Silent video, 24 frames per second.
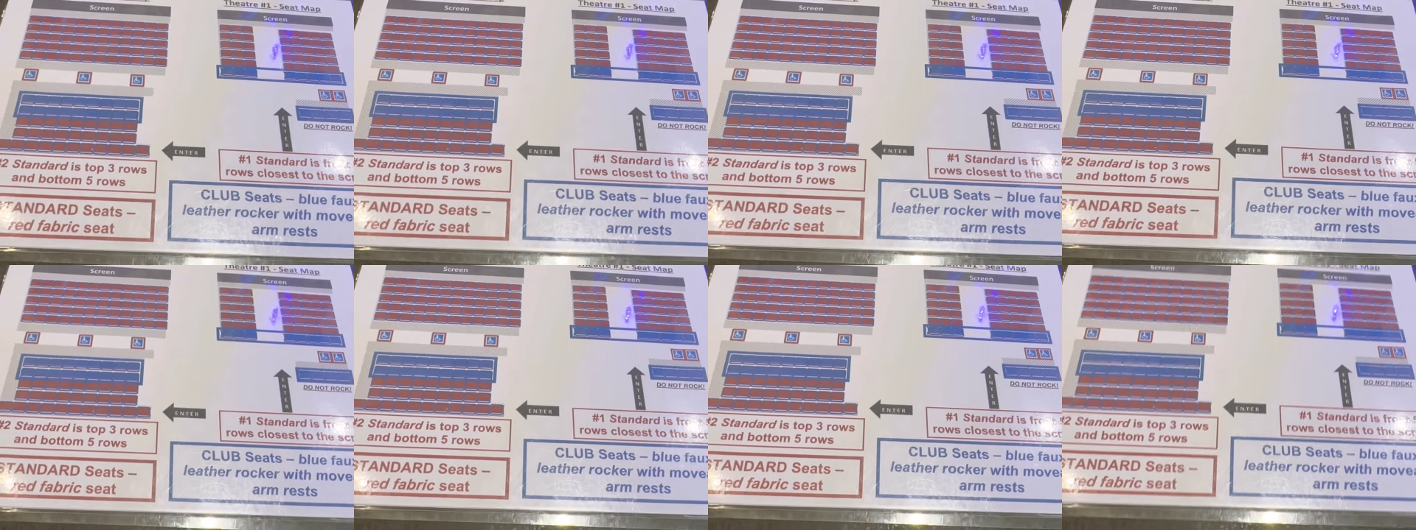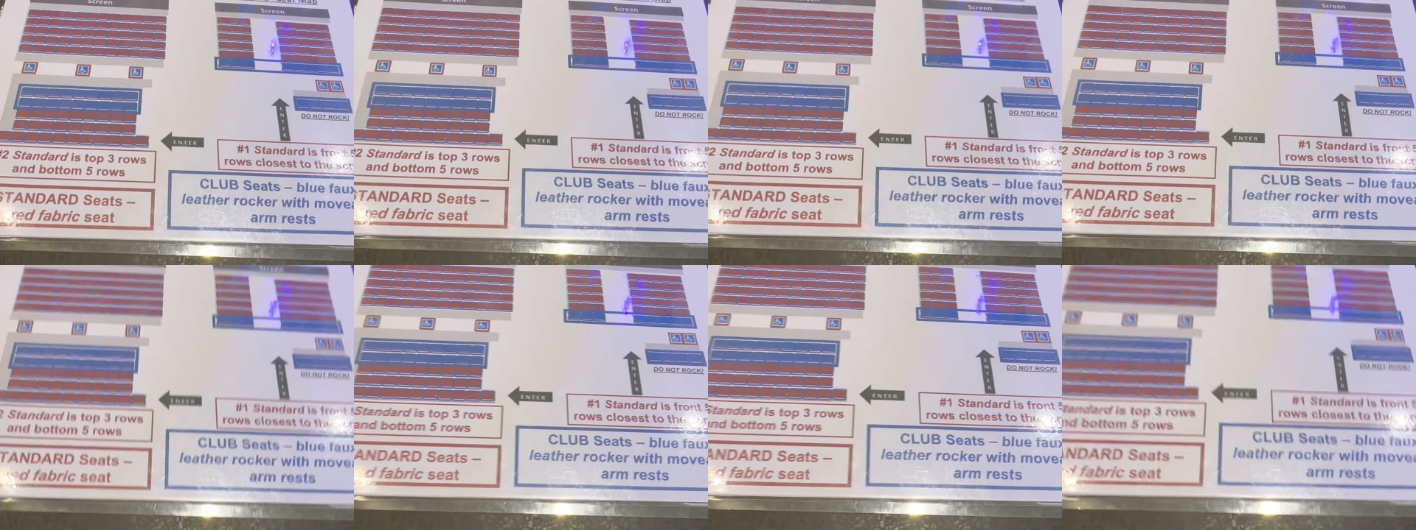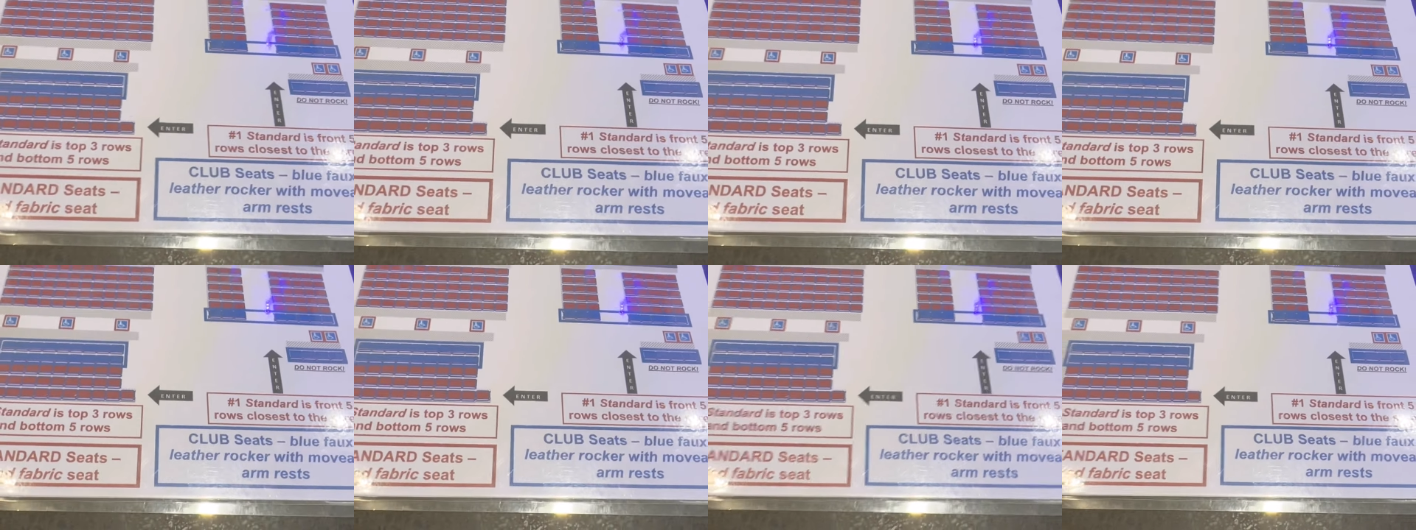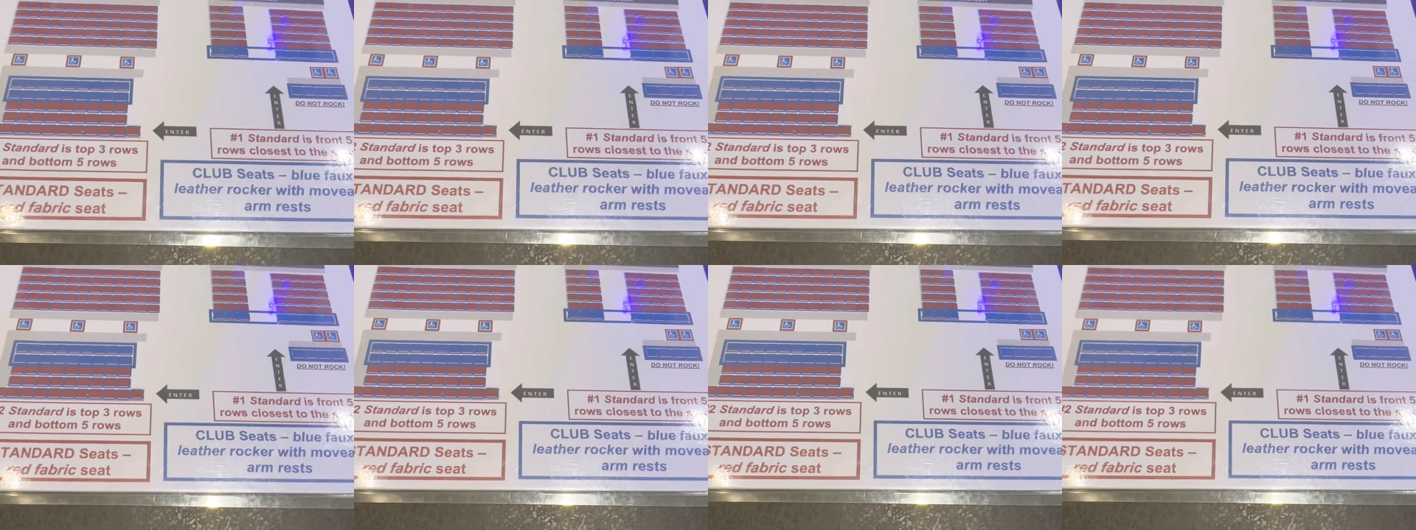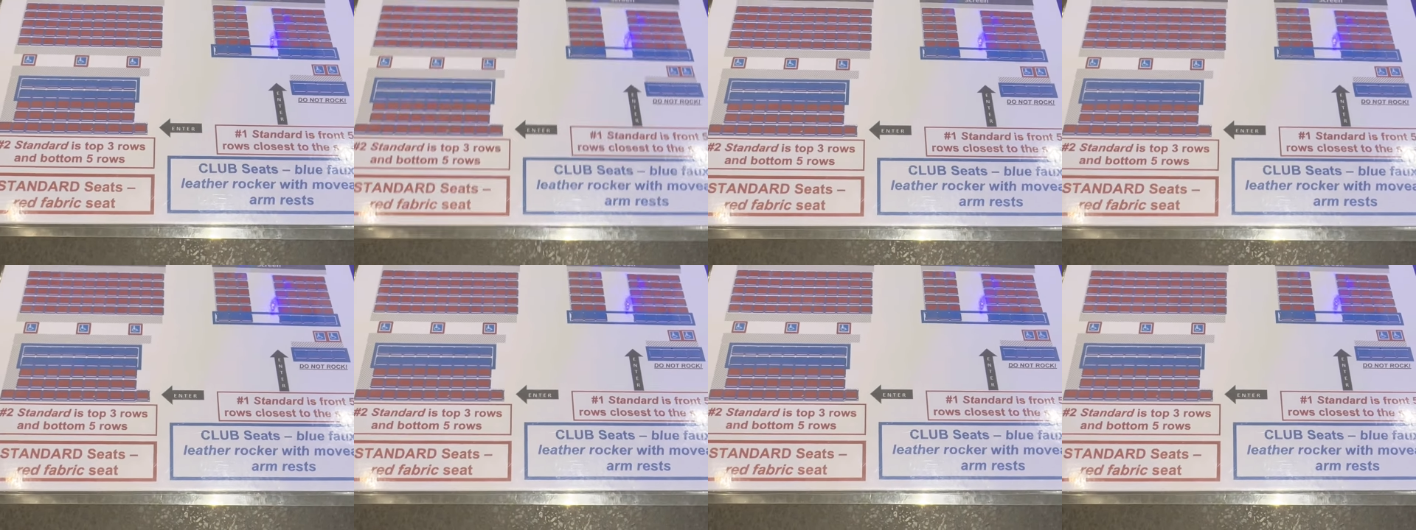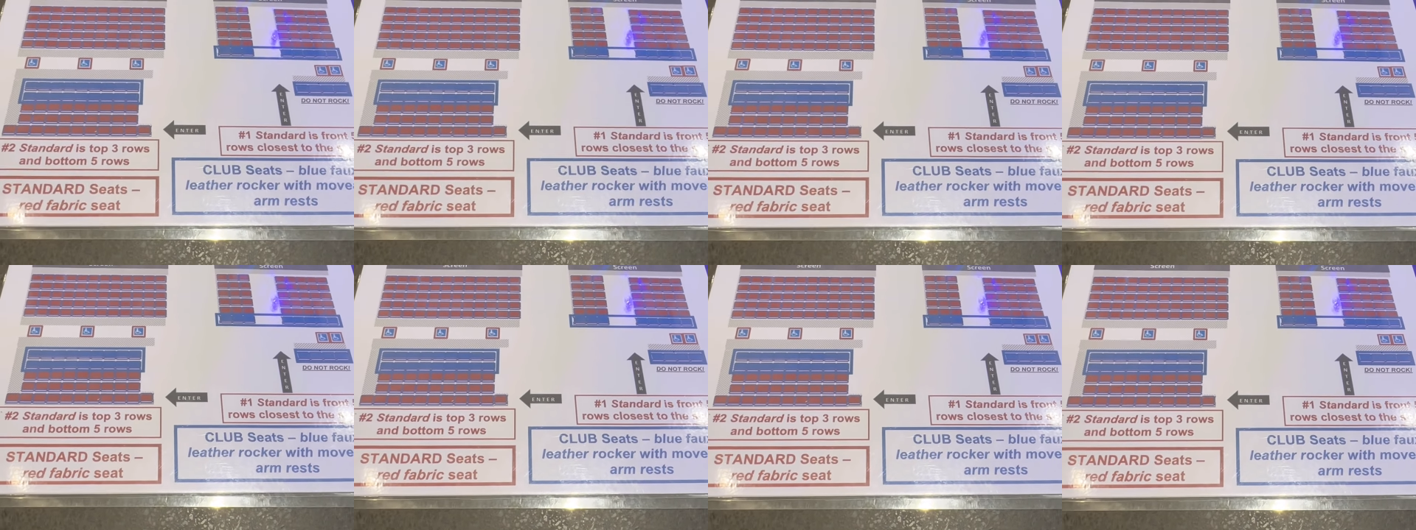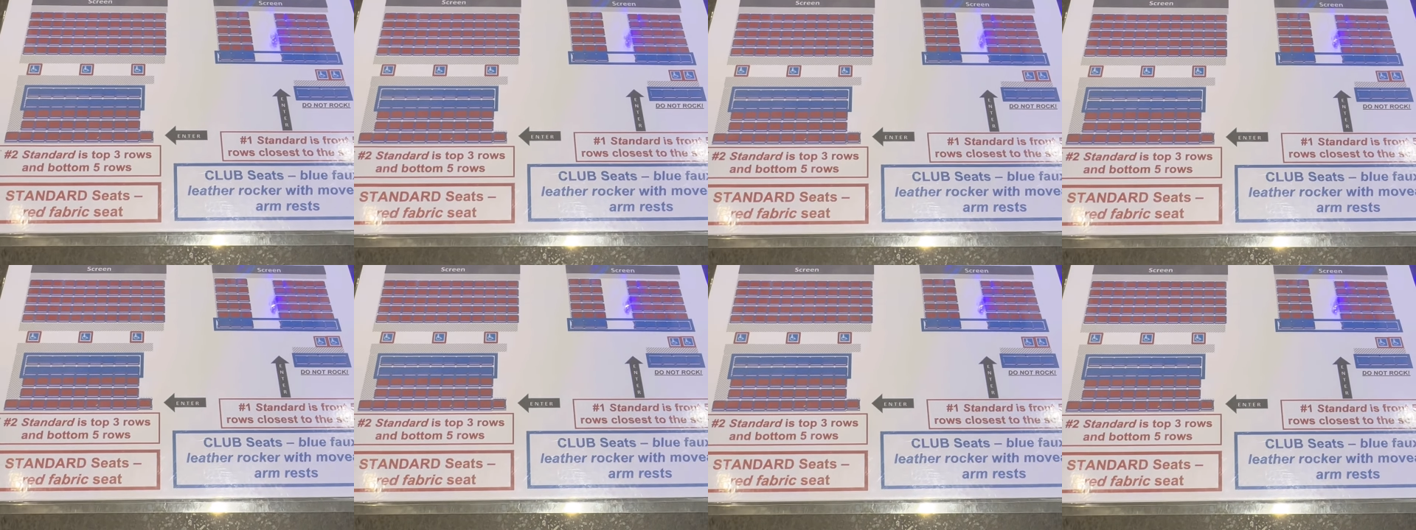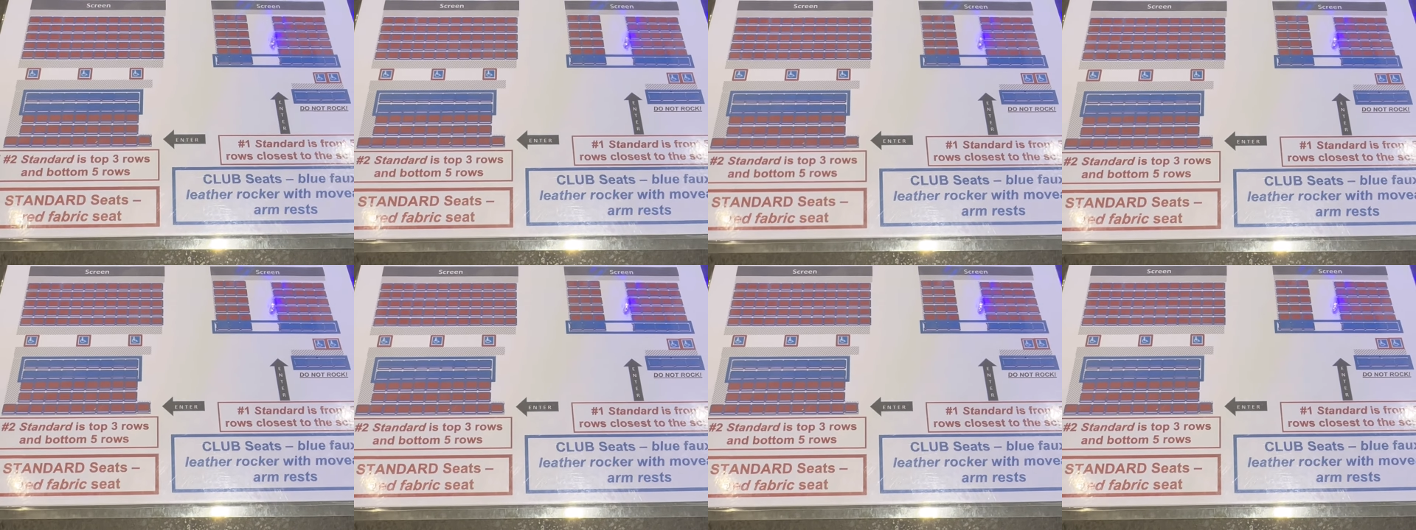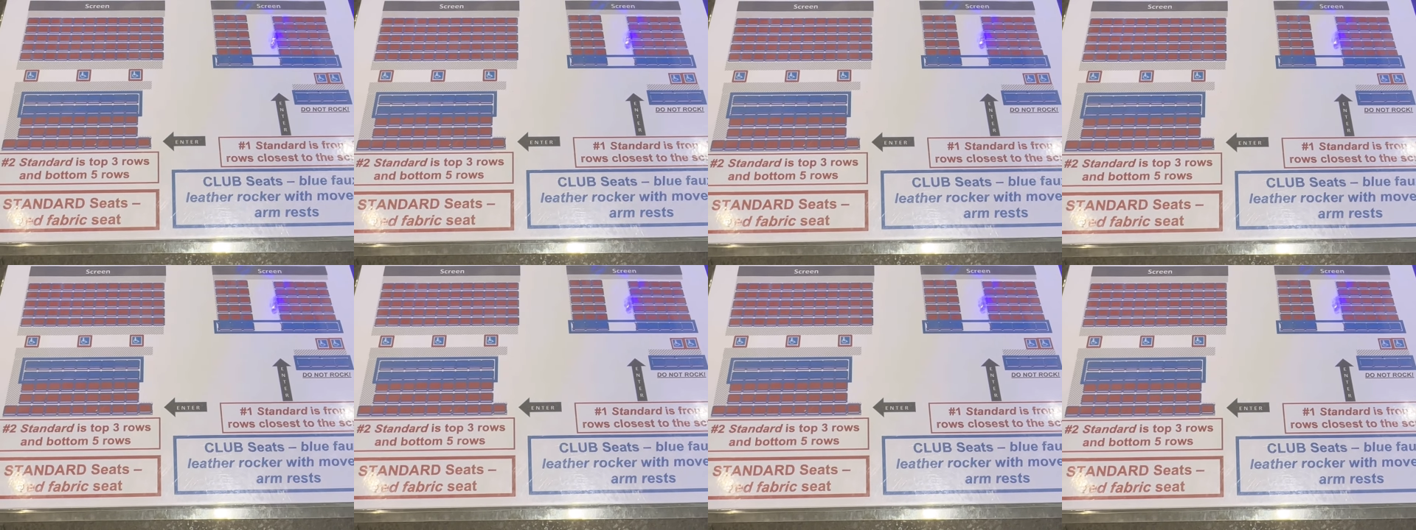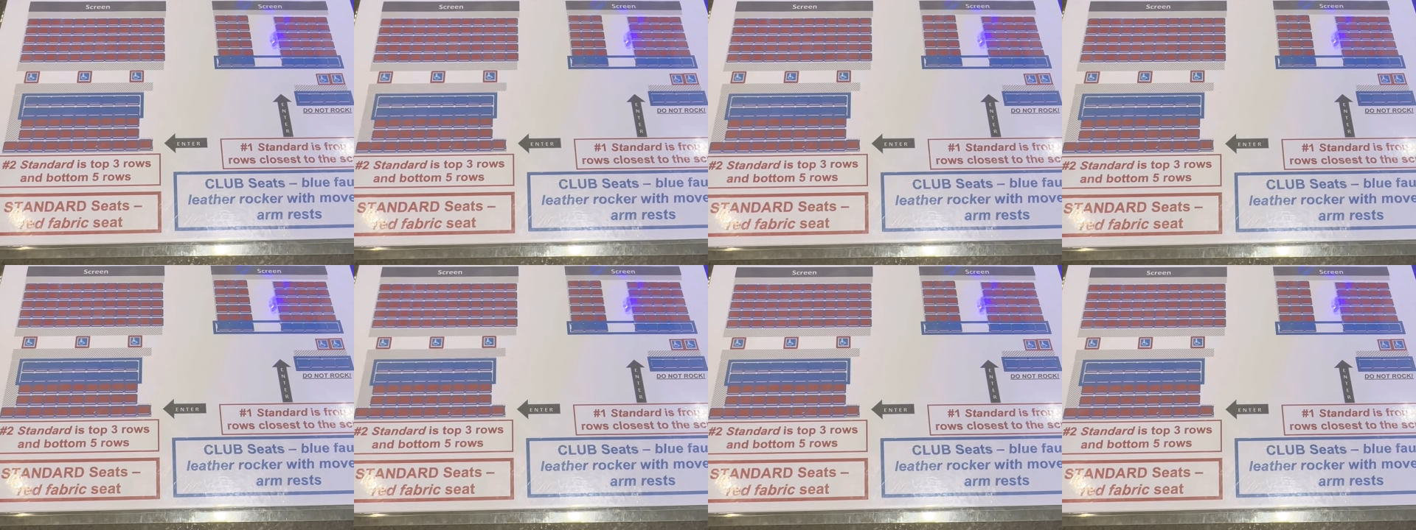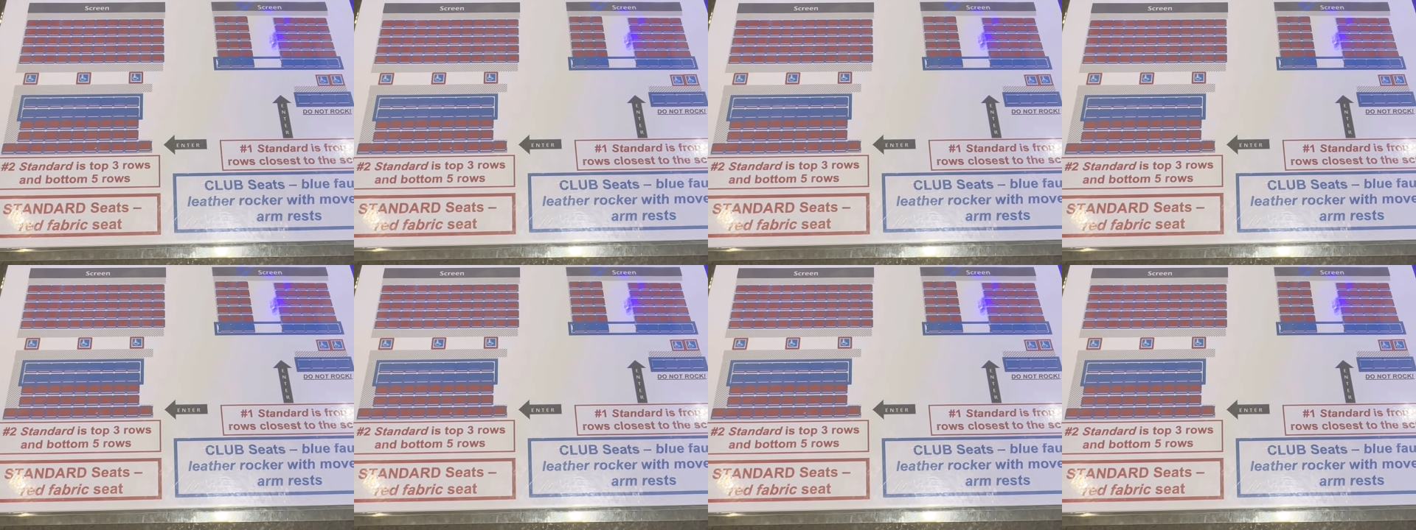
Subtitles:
Nobody's mouth can be seen.